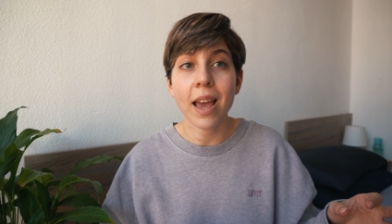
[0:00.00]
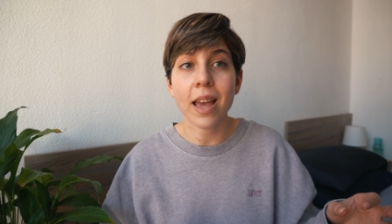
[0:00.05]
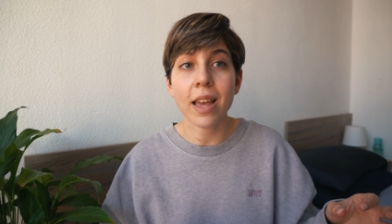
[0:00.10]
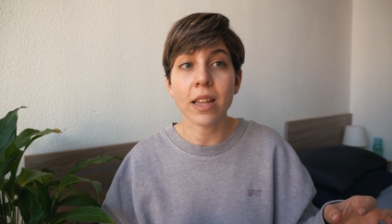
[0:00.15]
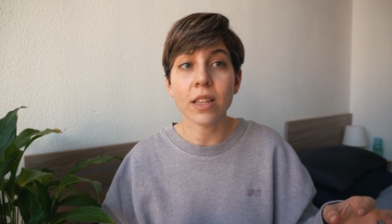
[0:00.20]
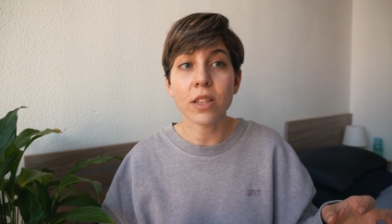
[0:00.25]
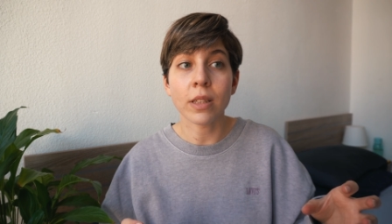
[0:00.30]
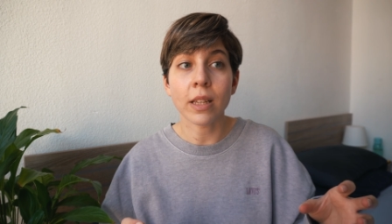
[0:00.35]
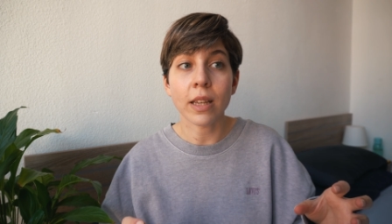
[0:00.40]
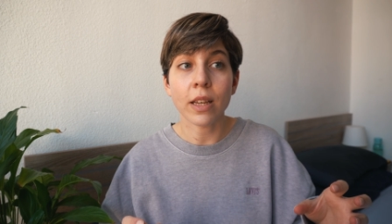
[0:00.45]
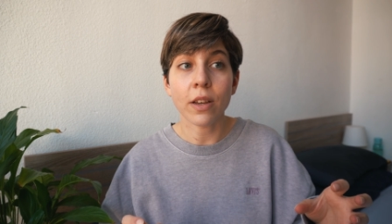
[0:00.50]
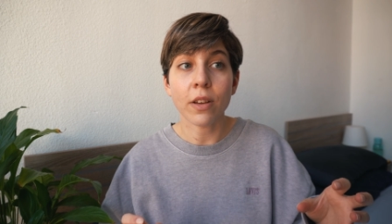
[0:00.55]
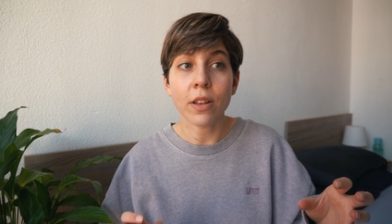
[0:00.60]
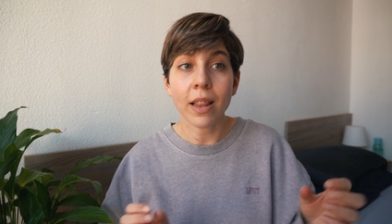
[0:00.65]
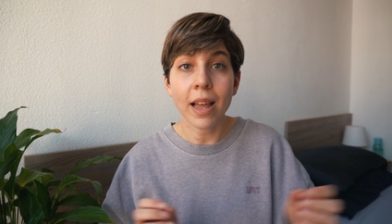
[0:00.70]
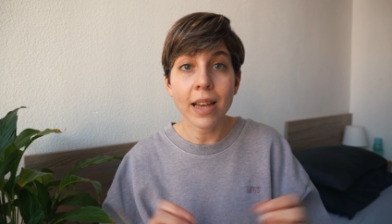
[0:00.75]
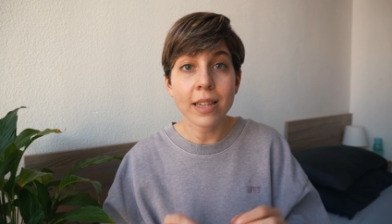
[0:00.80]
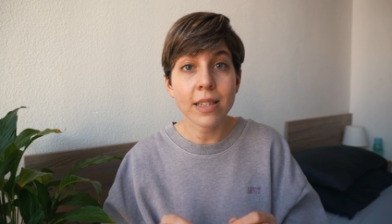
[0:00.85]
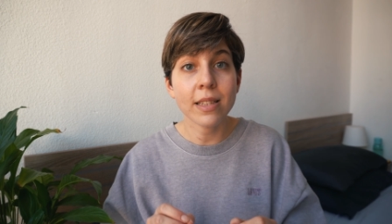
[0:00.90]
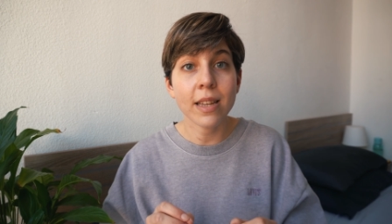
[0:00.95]
and the
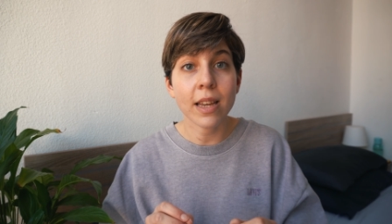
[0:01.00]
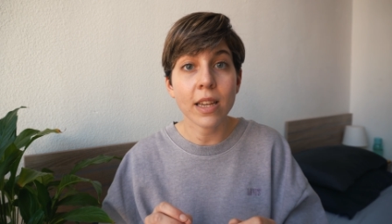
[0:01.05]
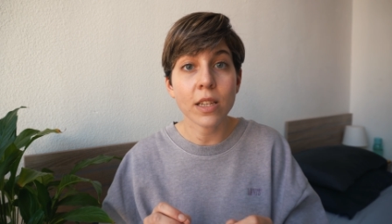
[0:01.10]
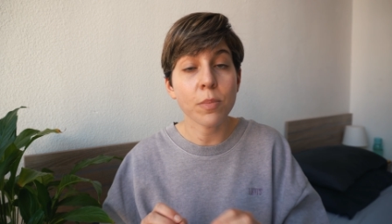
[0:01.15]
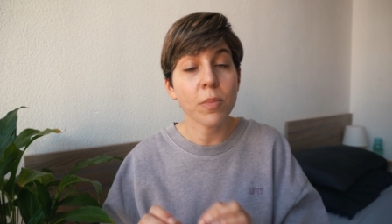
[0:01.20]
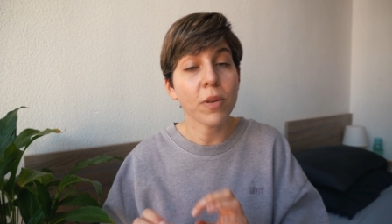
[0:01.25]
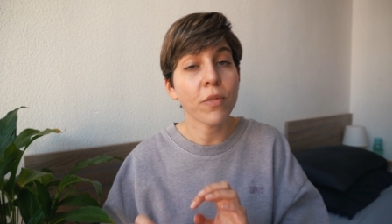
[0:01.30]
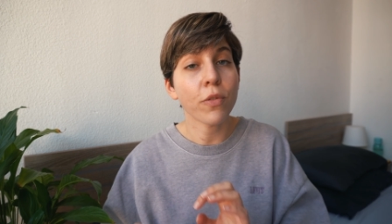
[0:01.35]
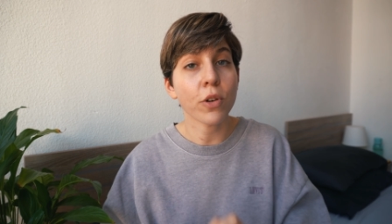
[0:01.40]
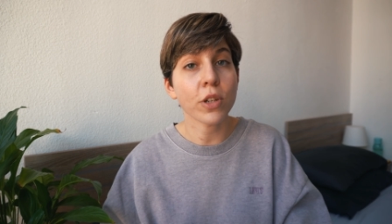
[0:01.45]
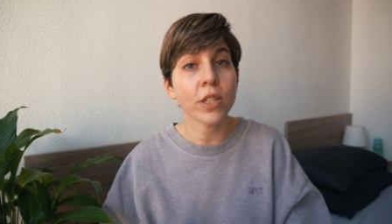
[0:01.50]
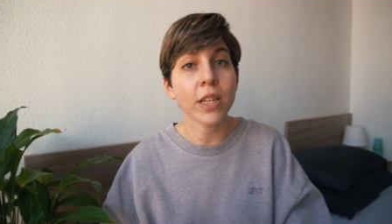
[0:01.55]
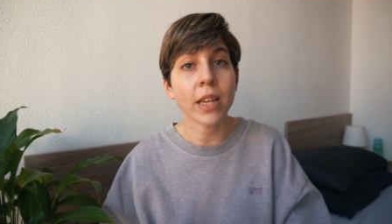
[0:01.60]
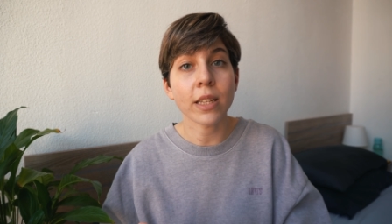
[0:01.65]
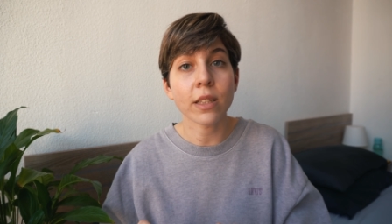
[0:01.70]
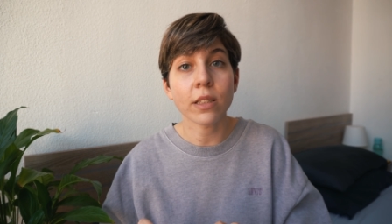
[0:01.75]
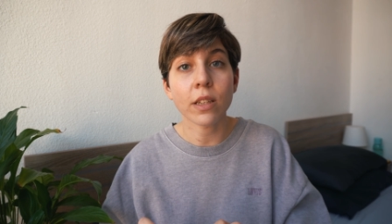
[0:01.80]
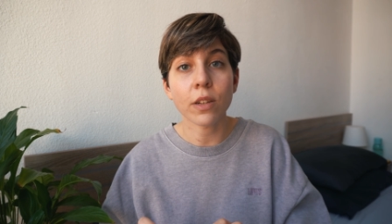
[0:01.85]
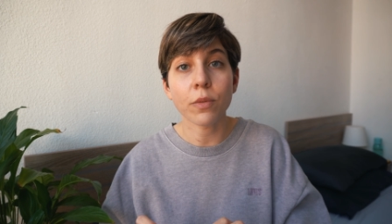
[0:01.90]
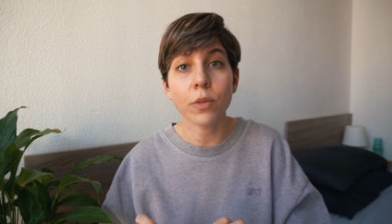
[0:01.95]
last days before the
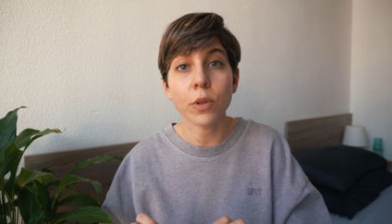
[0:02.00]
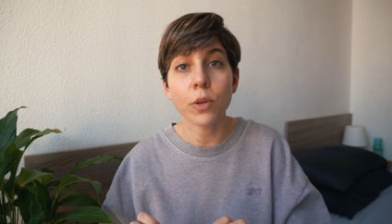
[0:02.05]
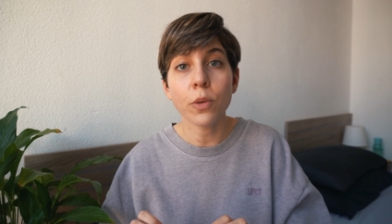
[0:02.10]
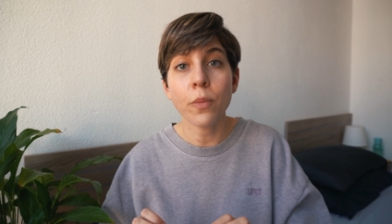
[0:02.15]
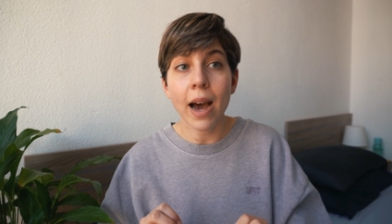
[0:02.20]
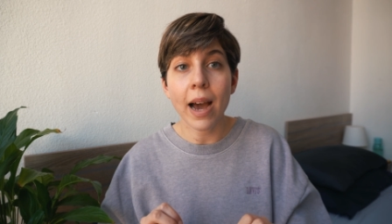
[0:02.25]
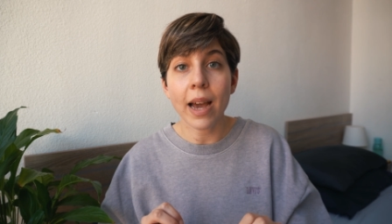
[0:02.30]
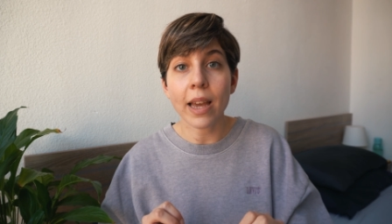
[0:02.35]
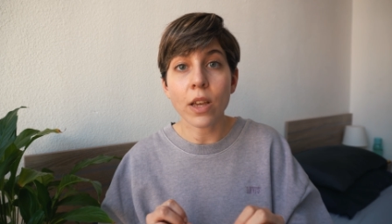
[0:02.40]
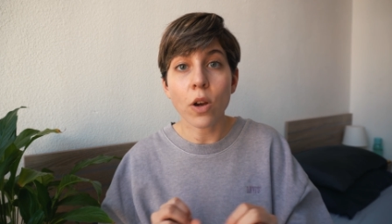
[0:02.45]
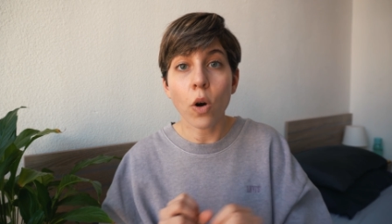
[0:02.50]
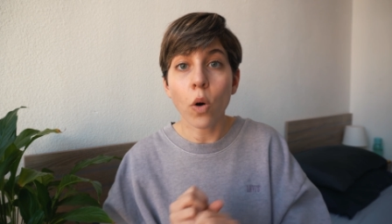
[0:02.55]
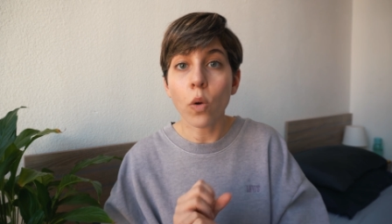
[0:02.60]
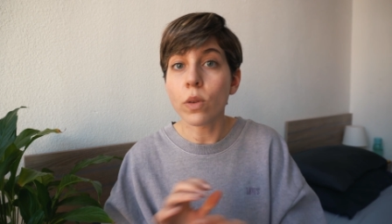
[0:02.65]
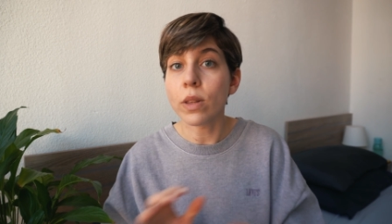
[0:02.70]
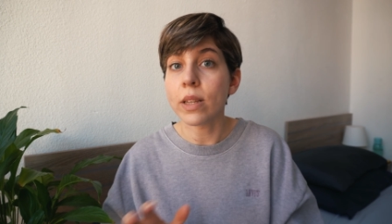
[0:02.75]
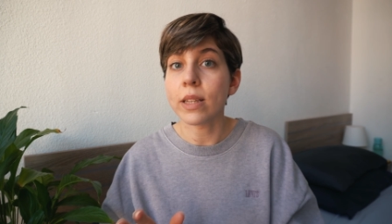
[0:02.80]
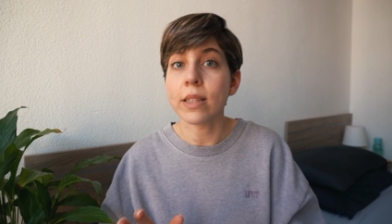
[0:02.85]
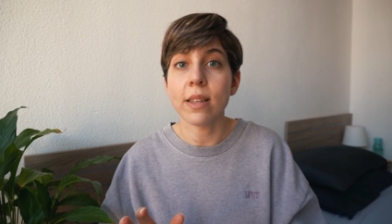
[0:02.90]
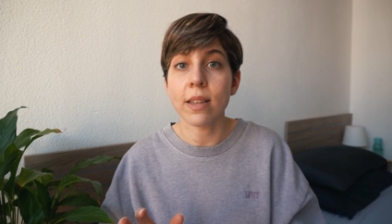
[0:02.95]
interview, I
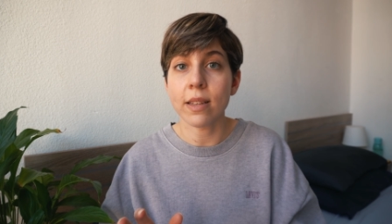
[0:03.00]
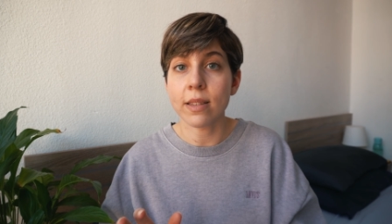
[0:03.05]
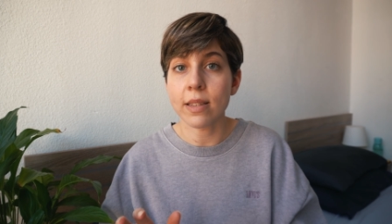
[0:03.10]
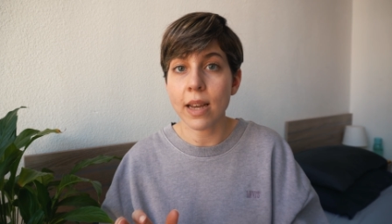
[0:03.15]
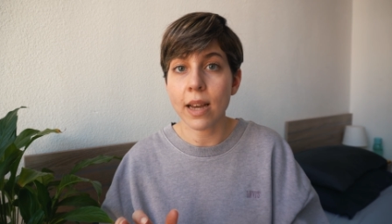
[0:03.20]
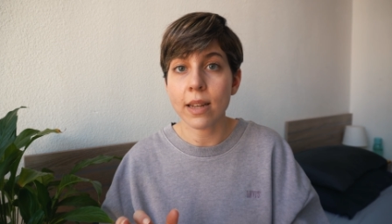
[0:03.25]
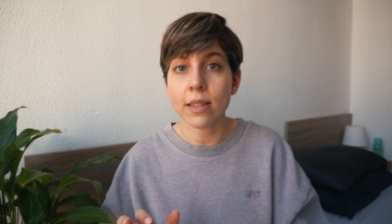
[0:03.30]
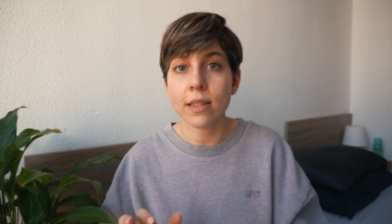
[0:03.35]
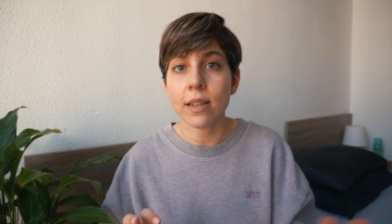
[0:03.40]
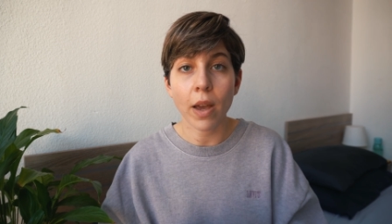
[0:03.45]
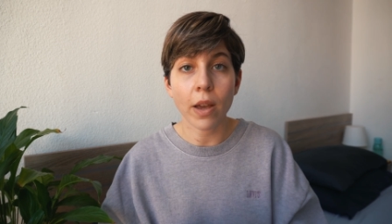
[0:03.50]
only did that.